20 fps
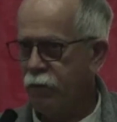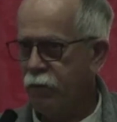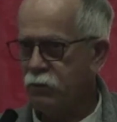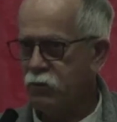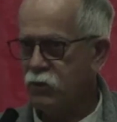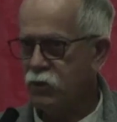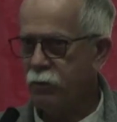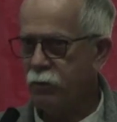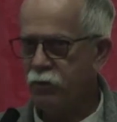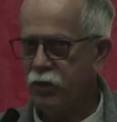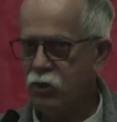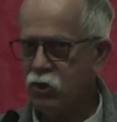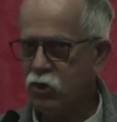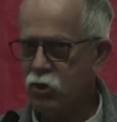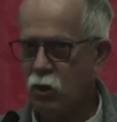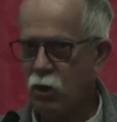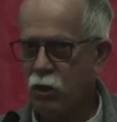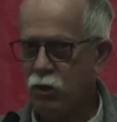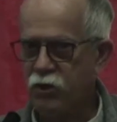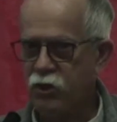something
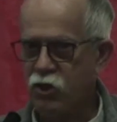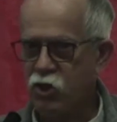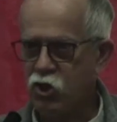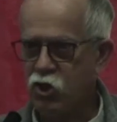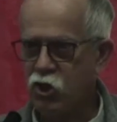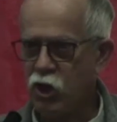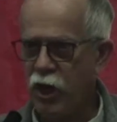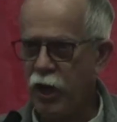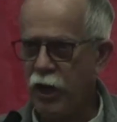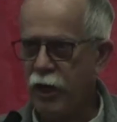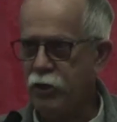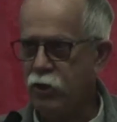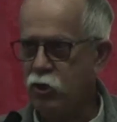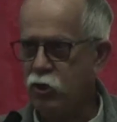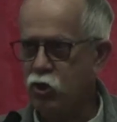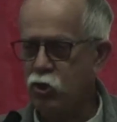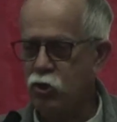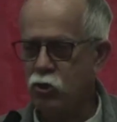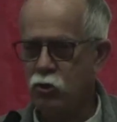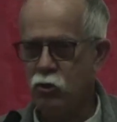started to
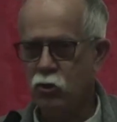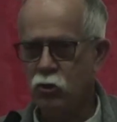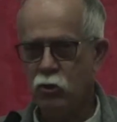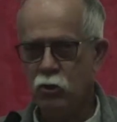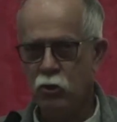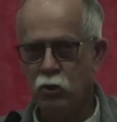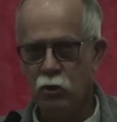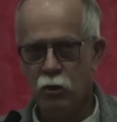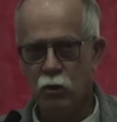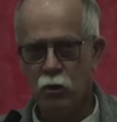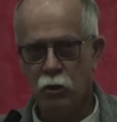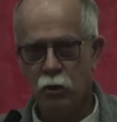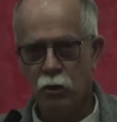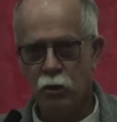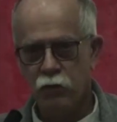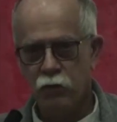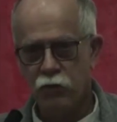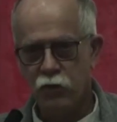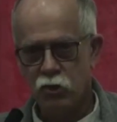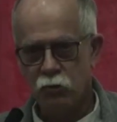change.
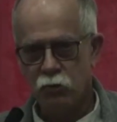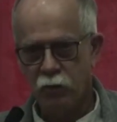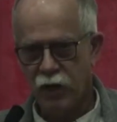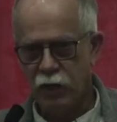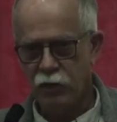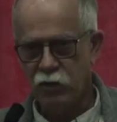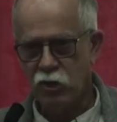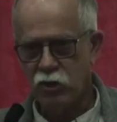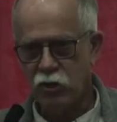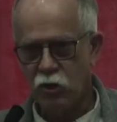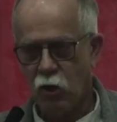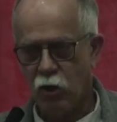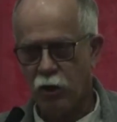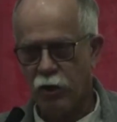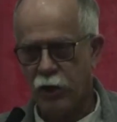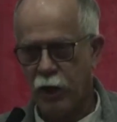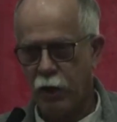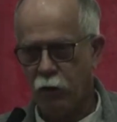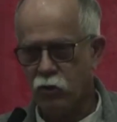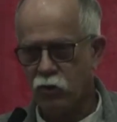These men
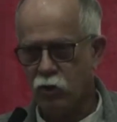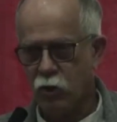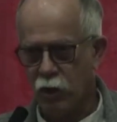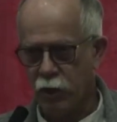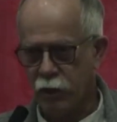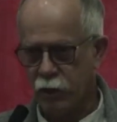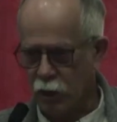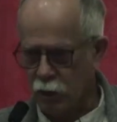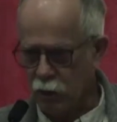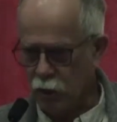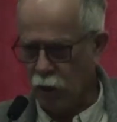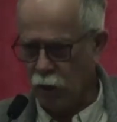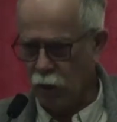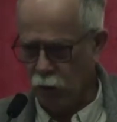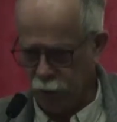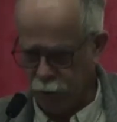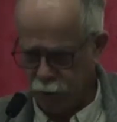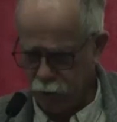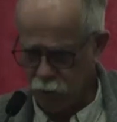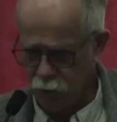started out talking kind
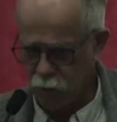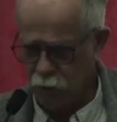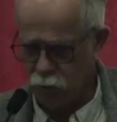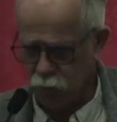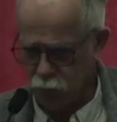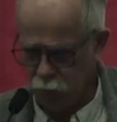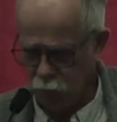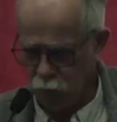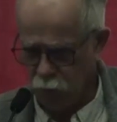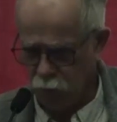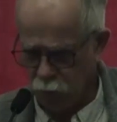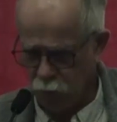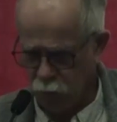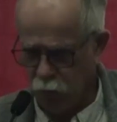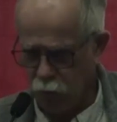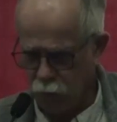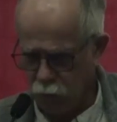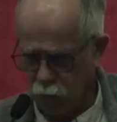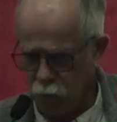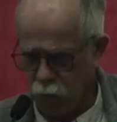of like this,
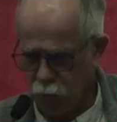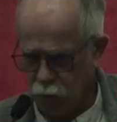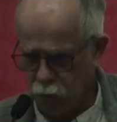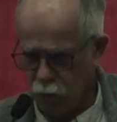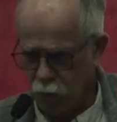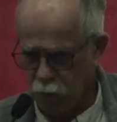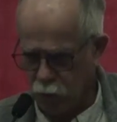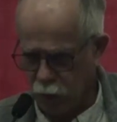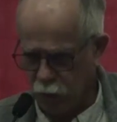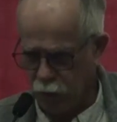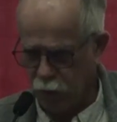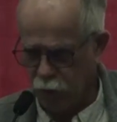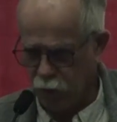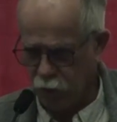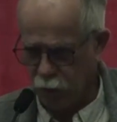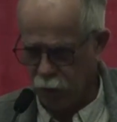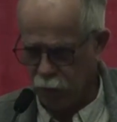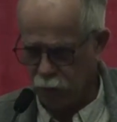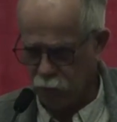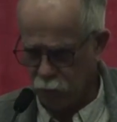kind of
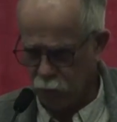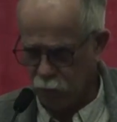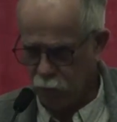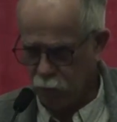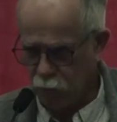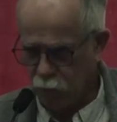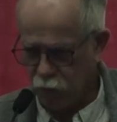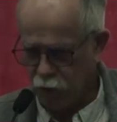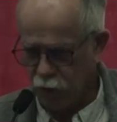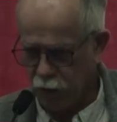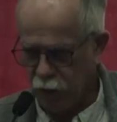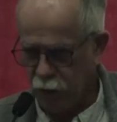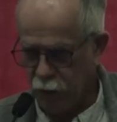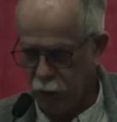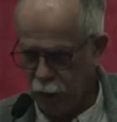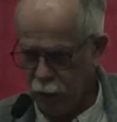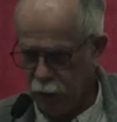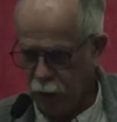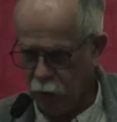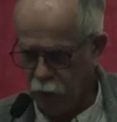like looking
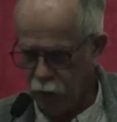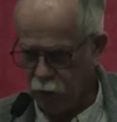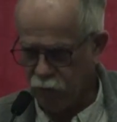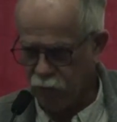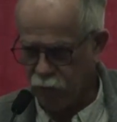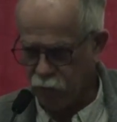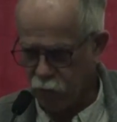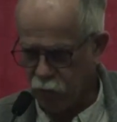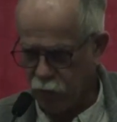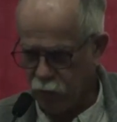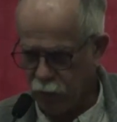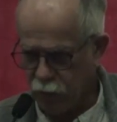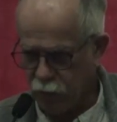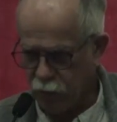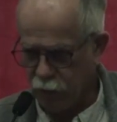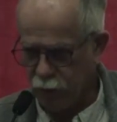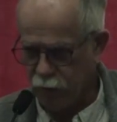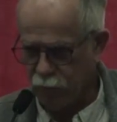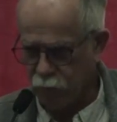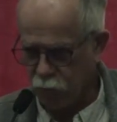down and looking
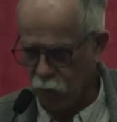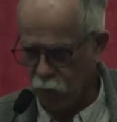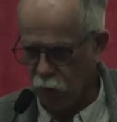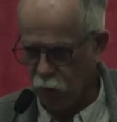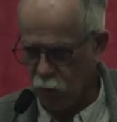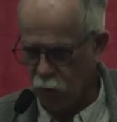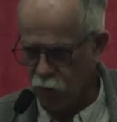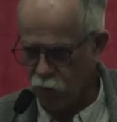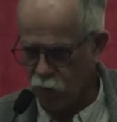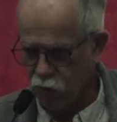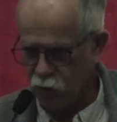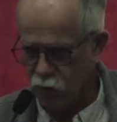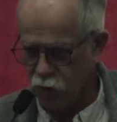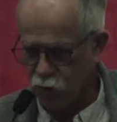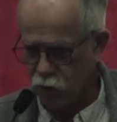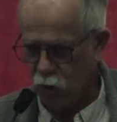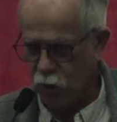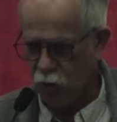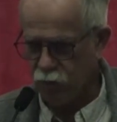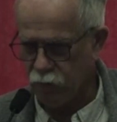kind of morose and
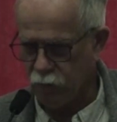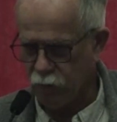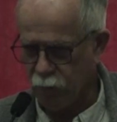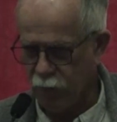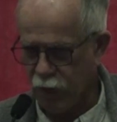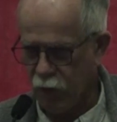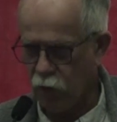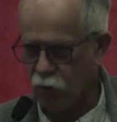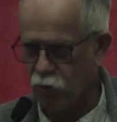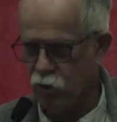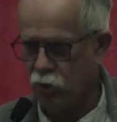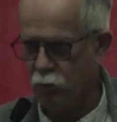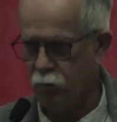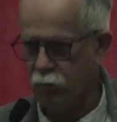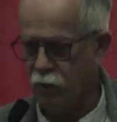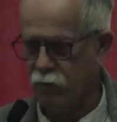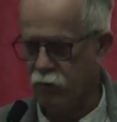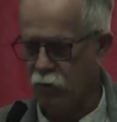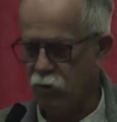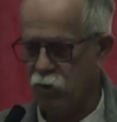sort embarrassed
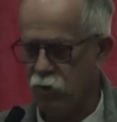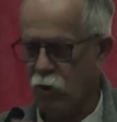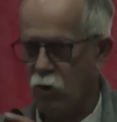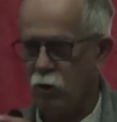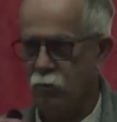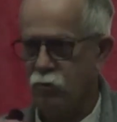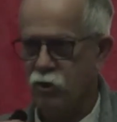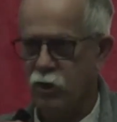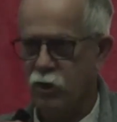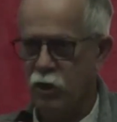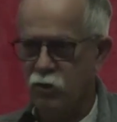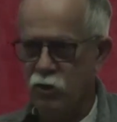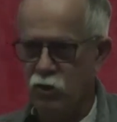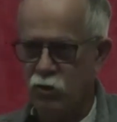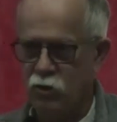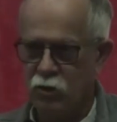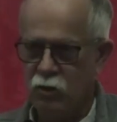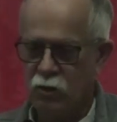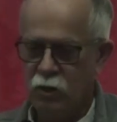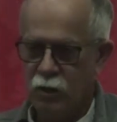about their
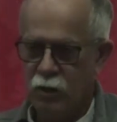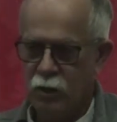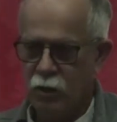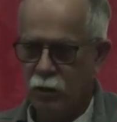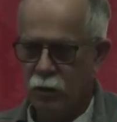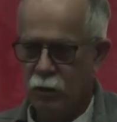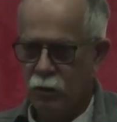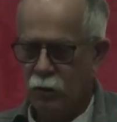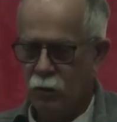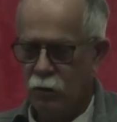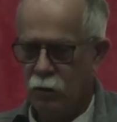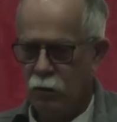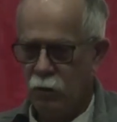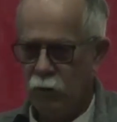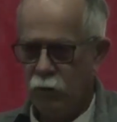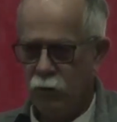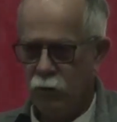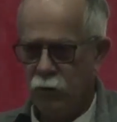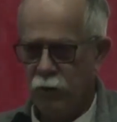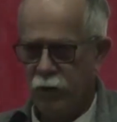circumstances.
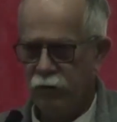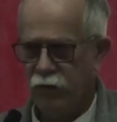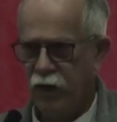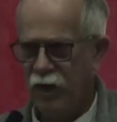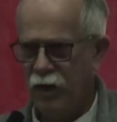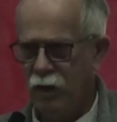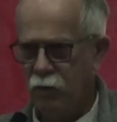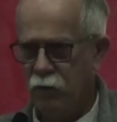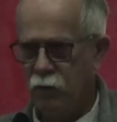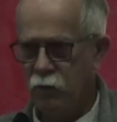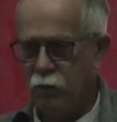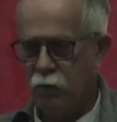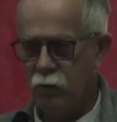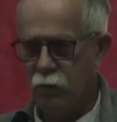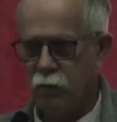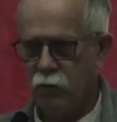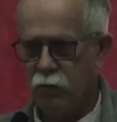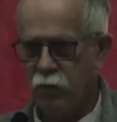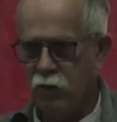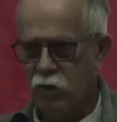And then
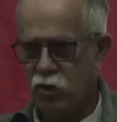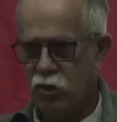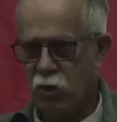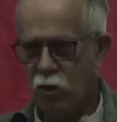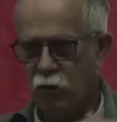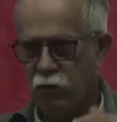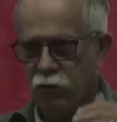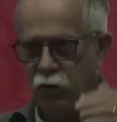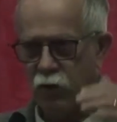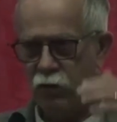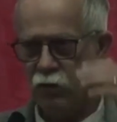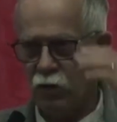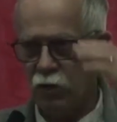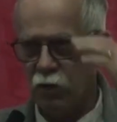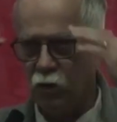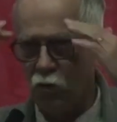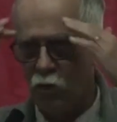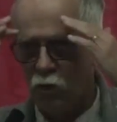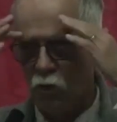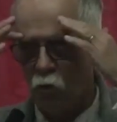
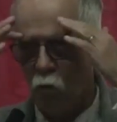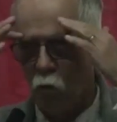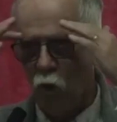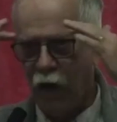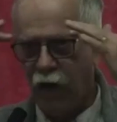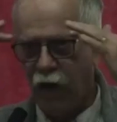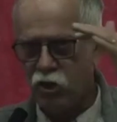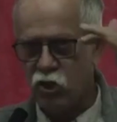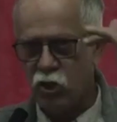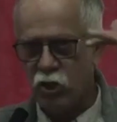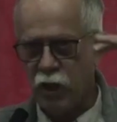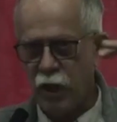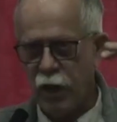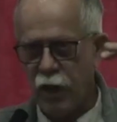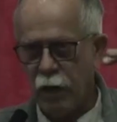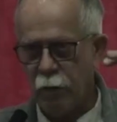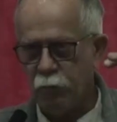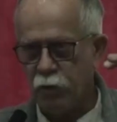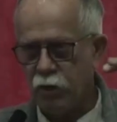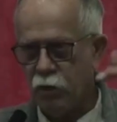you could watch it
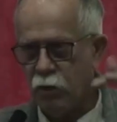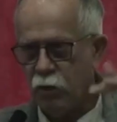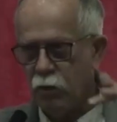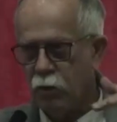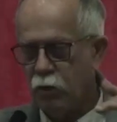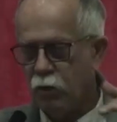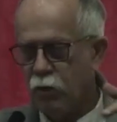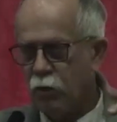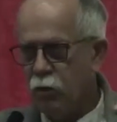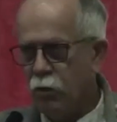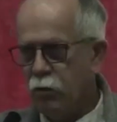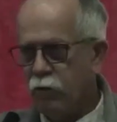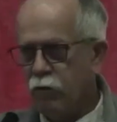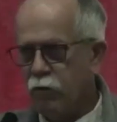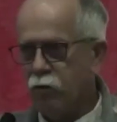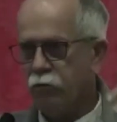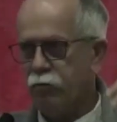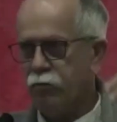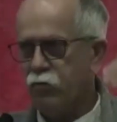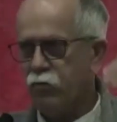happen.
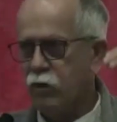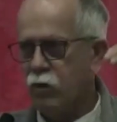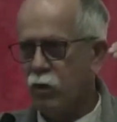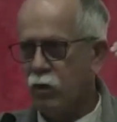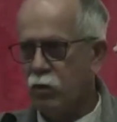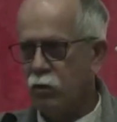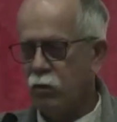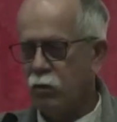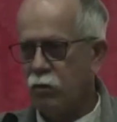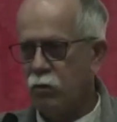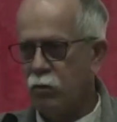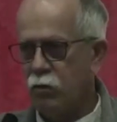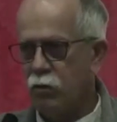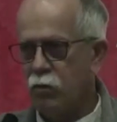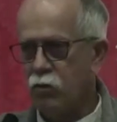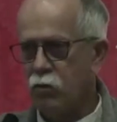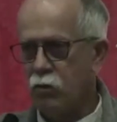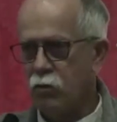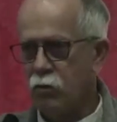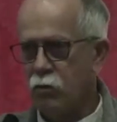
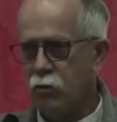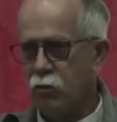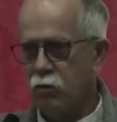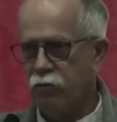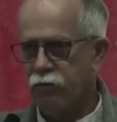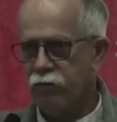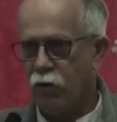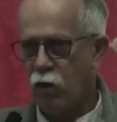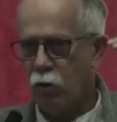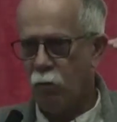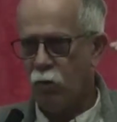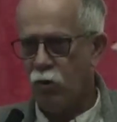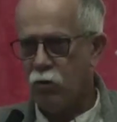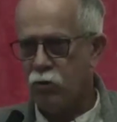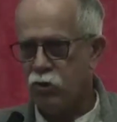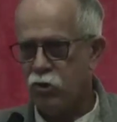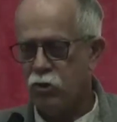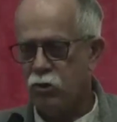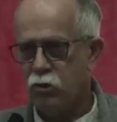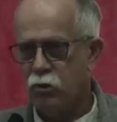The
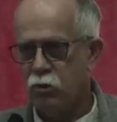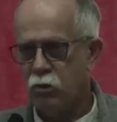farmers,